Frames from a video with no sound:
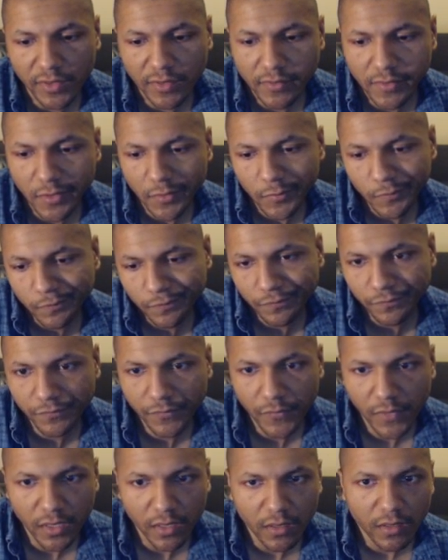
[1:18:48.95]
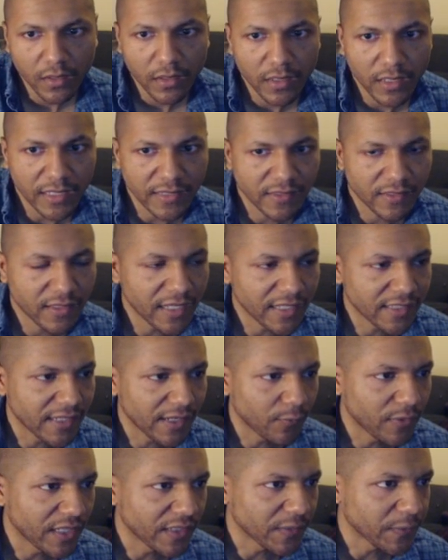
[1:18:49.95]
So that's that's
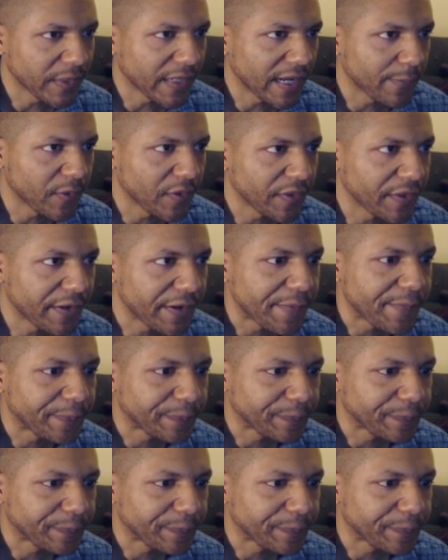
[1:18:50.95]
that's what happened there.